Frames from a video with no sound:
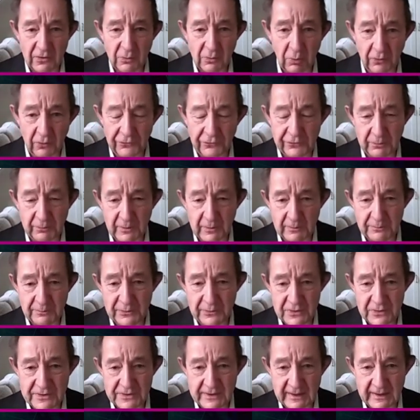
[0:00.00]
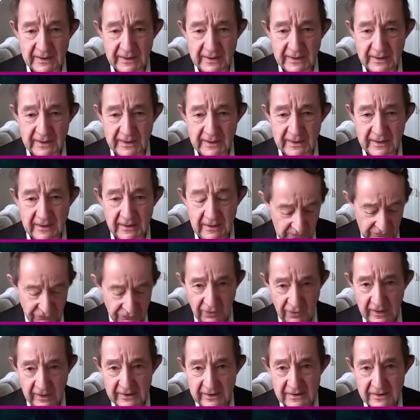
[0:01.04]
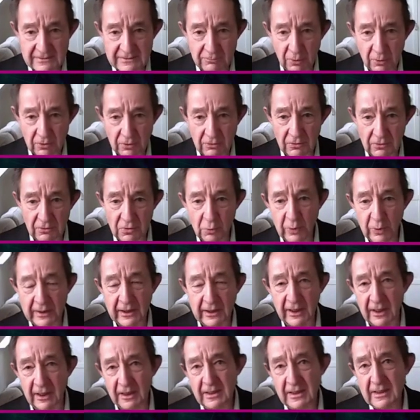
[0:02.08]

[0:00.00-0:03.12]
We've got quantum computing with China's model